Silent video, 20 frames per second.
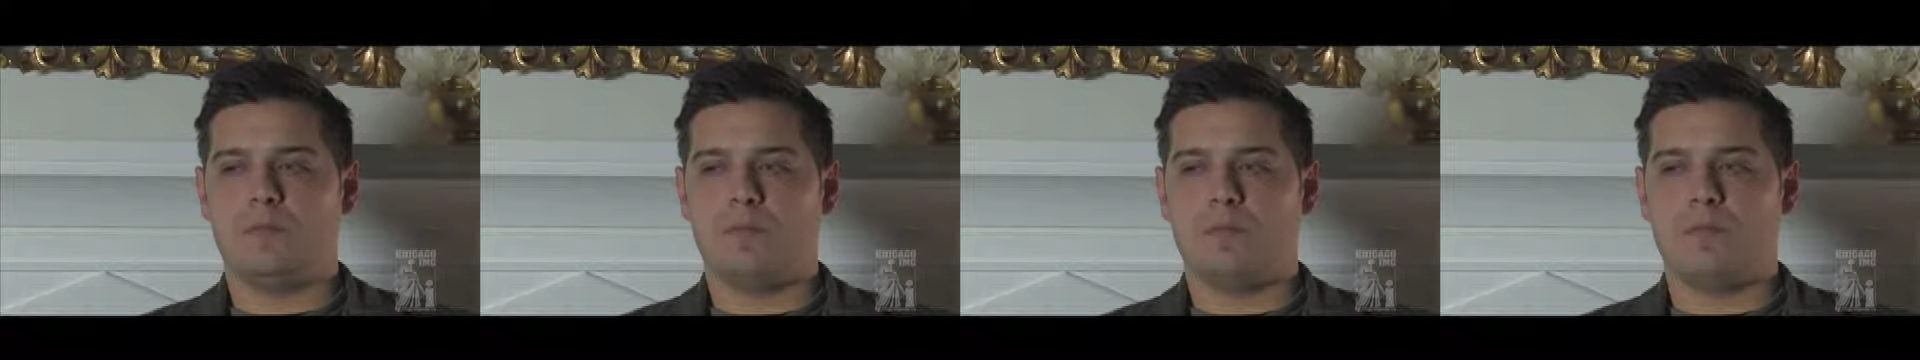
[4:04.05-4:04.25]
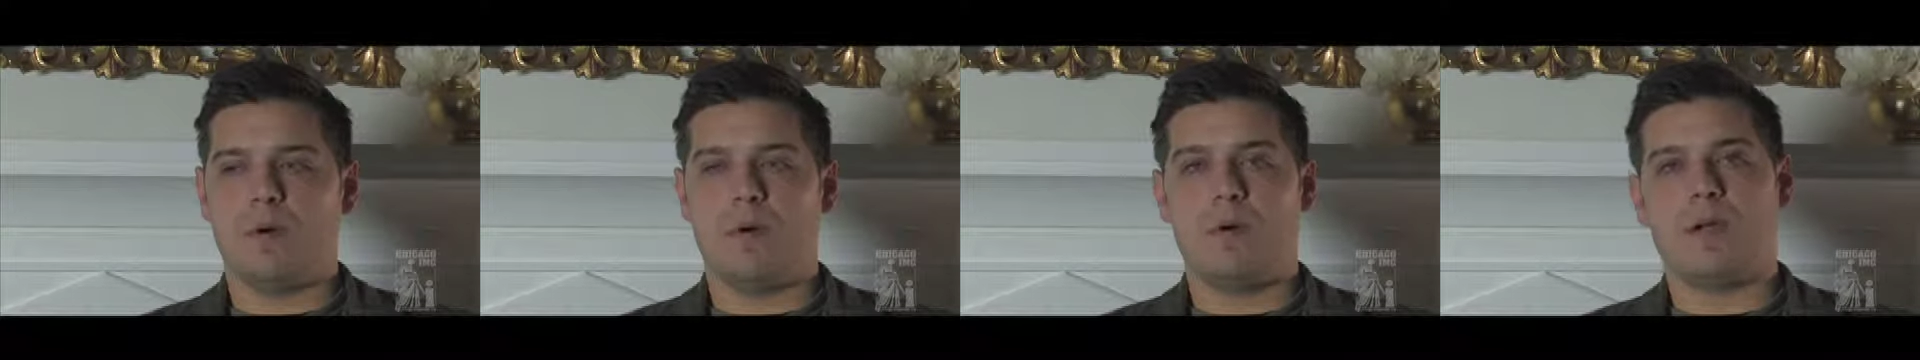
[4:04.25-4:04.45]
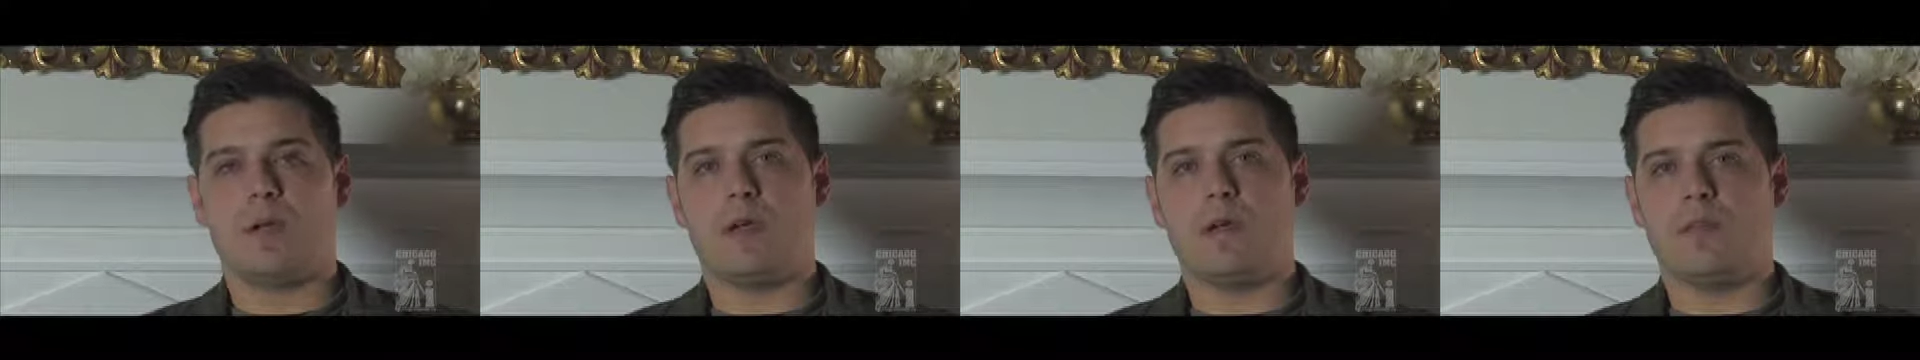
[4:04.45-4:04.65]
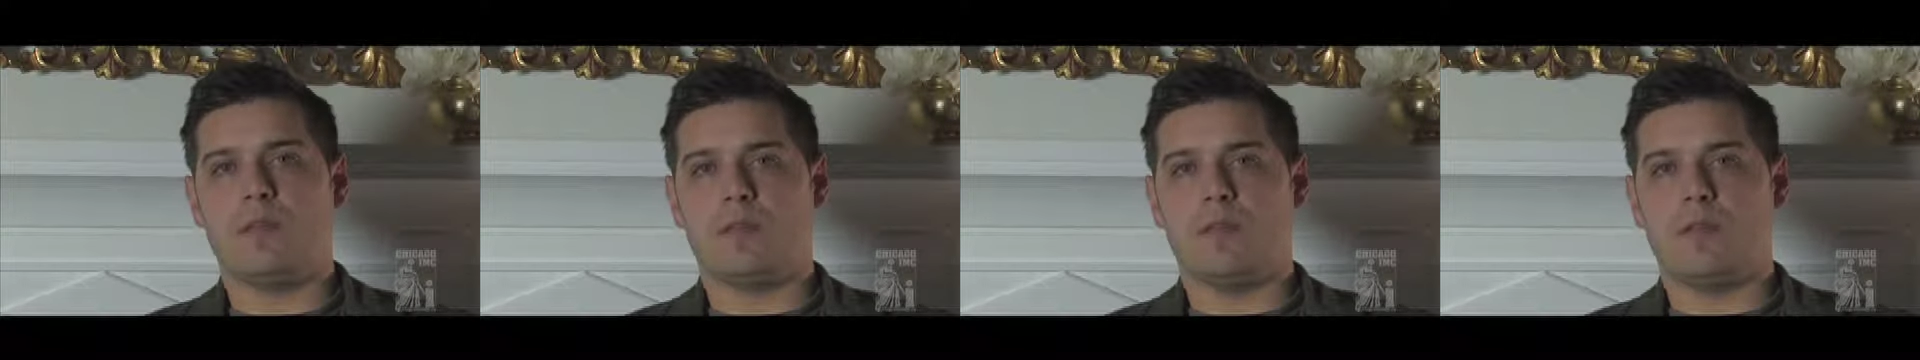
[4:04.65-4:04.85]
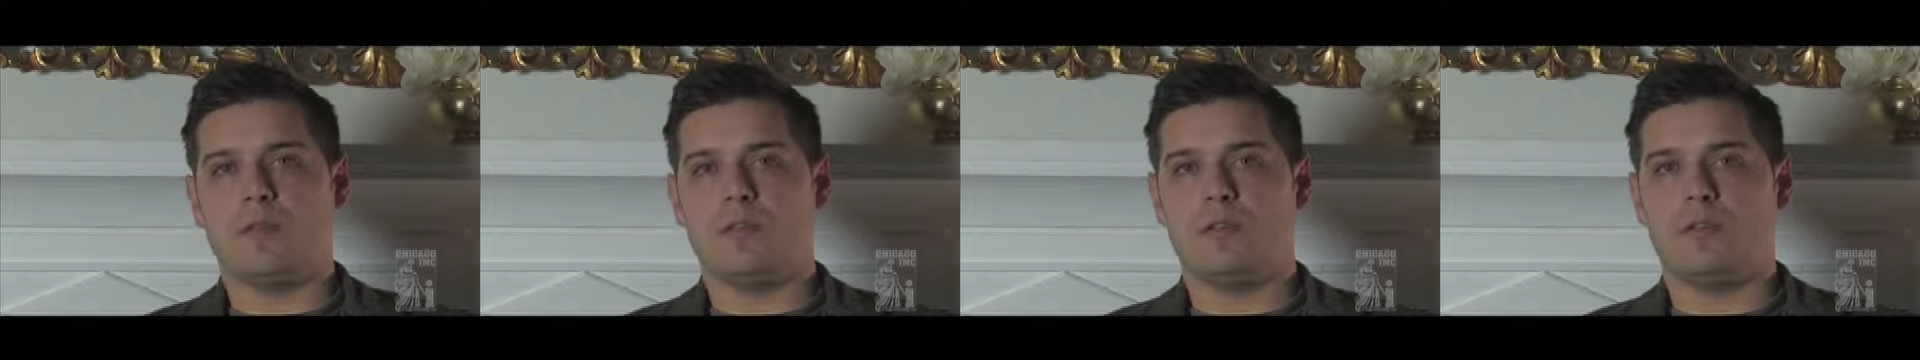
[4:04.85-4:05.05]
growing up in
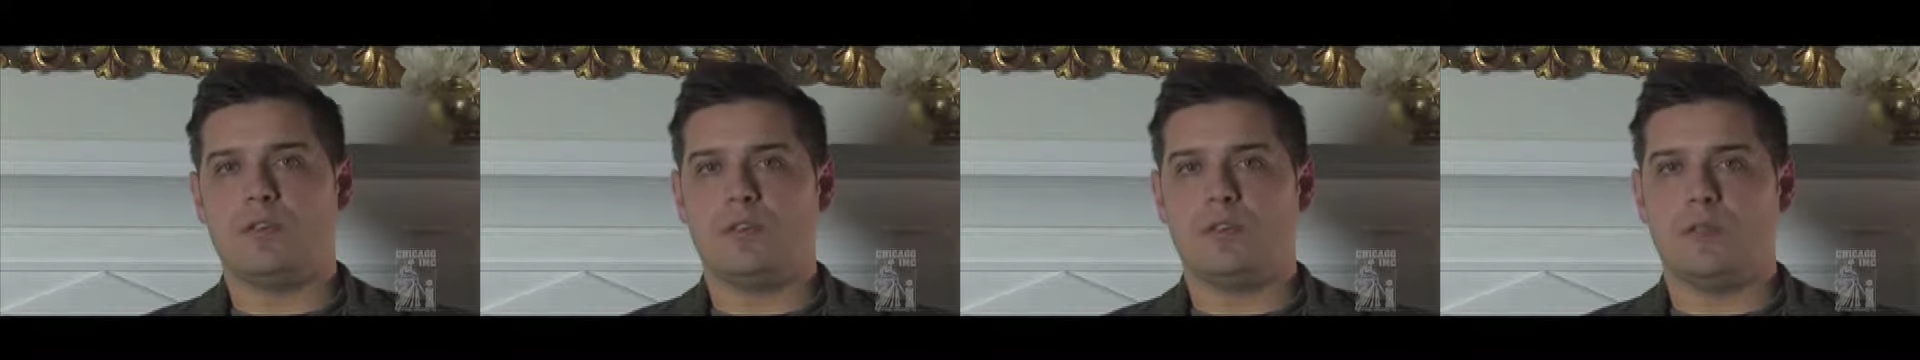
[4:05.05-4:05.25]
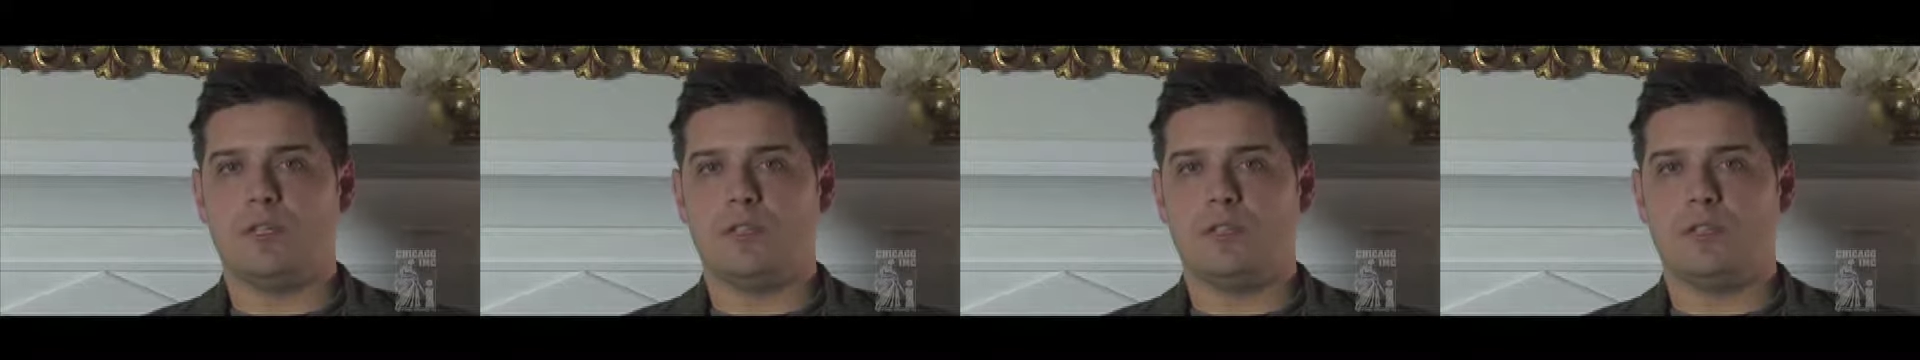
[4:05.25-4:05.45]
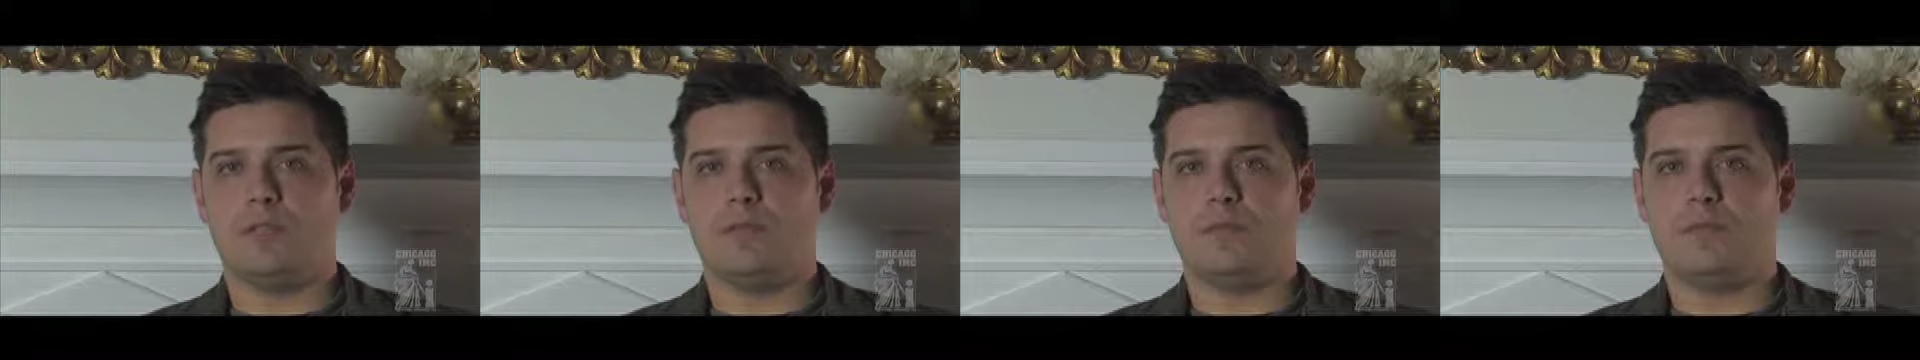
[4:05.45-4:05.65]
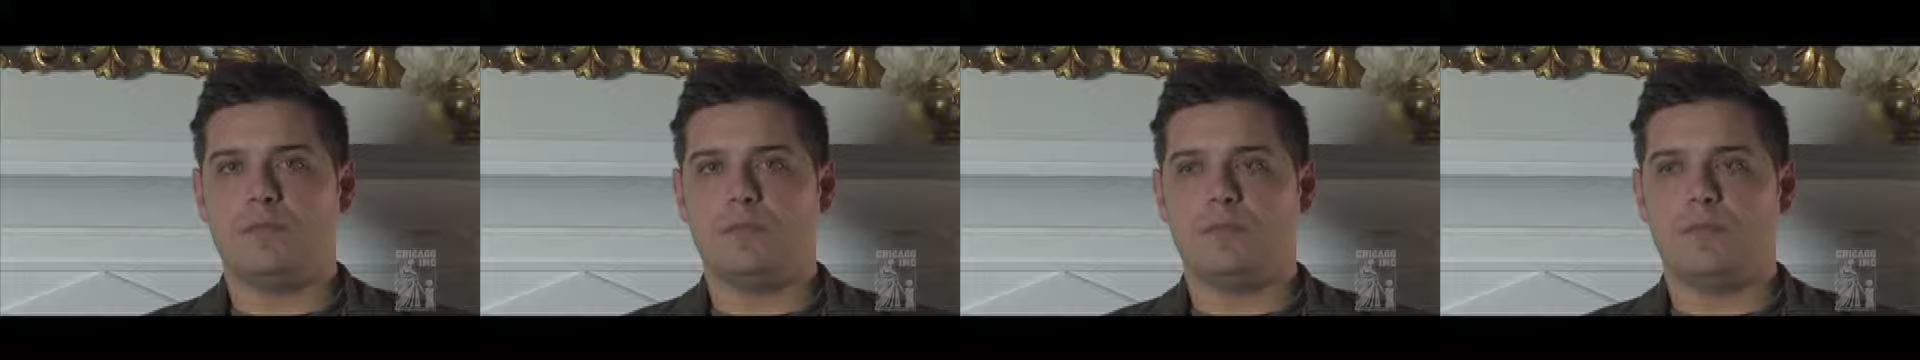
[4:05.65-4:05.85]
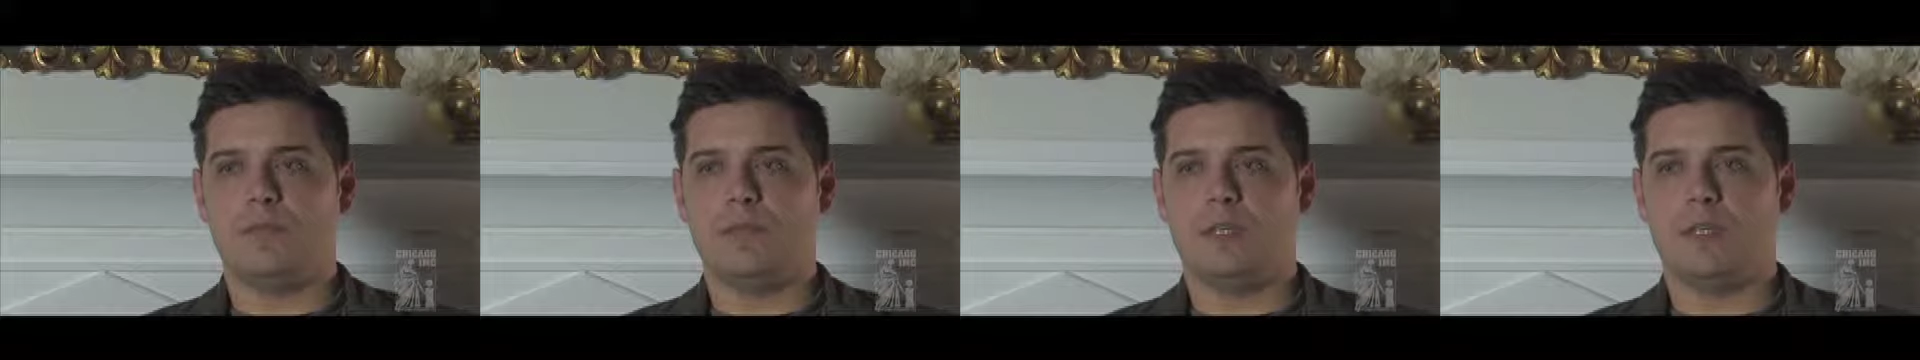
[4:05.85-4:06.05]
that situation.
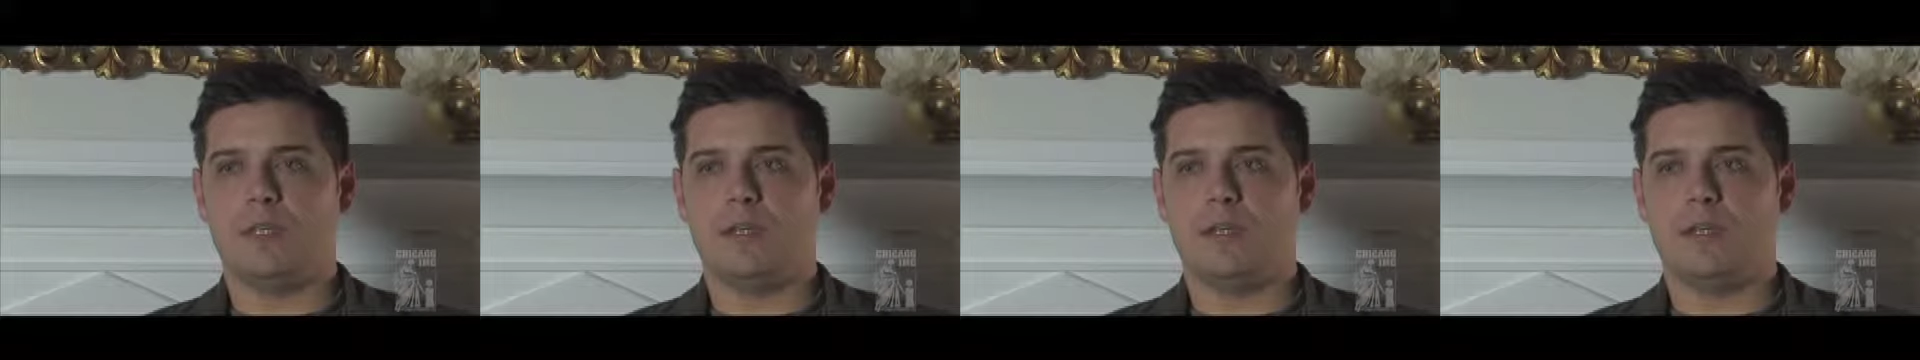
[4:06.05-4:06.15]
I